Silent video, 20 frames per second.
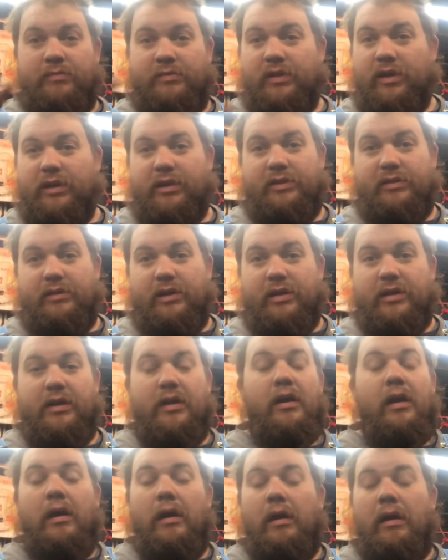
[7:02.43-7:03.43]
Sorry, I get distracted.
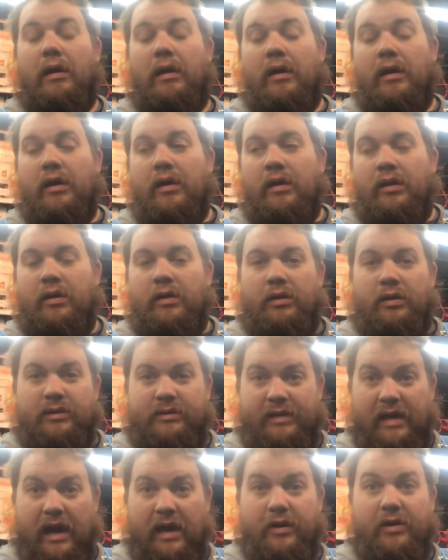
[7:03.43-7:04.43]

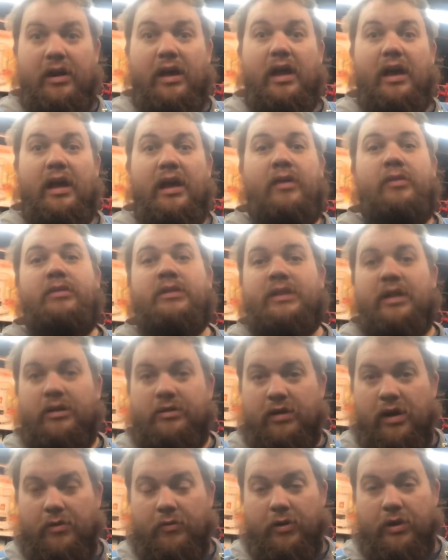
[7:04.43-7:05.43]
Saturday, was going to
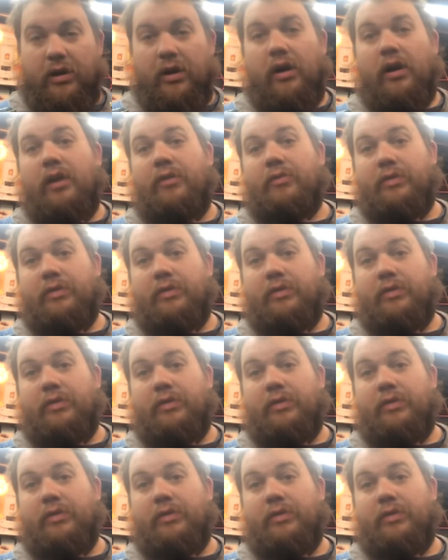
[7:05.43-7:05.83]
try and work on it.